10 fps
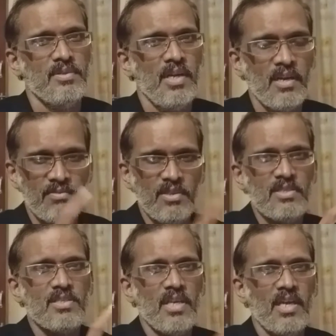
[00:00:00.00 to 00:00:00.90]
And
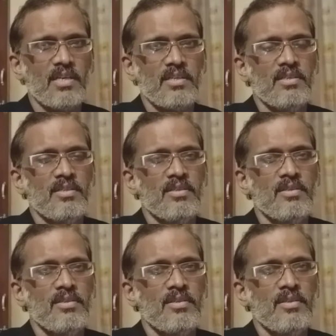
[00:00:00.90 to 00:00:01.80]
this act
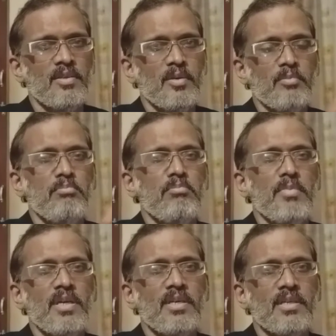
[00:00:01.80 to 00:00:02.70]

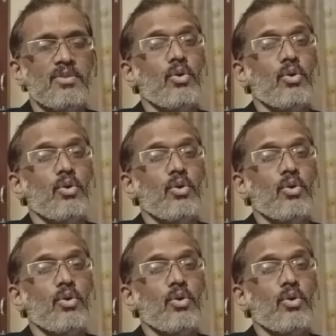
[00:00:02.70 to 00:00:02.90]
made it